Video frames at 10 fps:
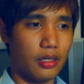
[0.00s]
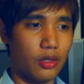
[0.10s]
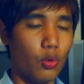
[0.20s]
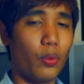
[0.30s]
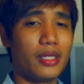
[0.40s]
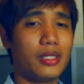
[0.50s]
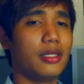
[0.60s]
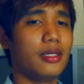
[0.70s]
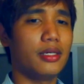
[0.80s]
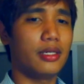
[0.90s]

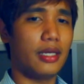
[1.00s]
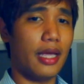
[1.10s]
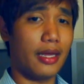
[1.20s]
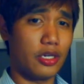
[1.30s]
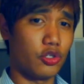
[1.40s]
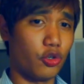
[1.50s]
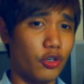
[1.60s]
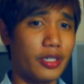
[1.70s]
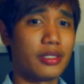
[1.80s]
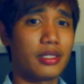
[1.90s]
will and
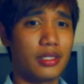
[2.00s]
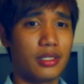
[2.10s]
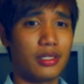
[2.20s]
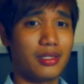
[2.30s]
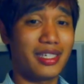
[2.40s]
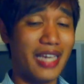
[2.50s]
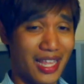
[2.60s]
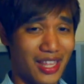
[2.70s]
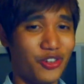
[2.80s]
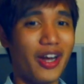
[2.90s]
endurance to
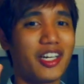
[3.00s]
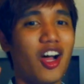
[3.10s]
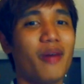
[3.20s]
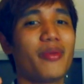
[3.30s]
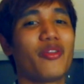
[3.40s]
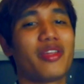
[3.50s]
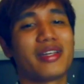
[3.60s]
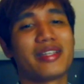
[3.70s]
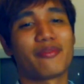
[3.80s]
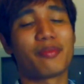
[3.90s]
get the right combo than it
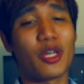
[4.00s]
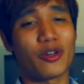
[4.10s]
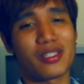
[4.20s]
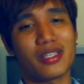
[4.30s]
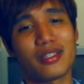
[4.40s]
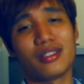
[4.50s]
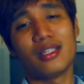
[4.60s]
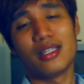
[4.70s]
is a pure skill.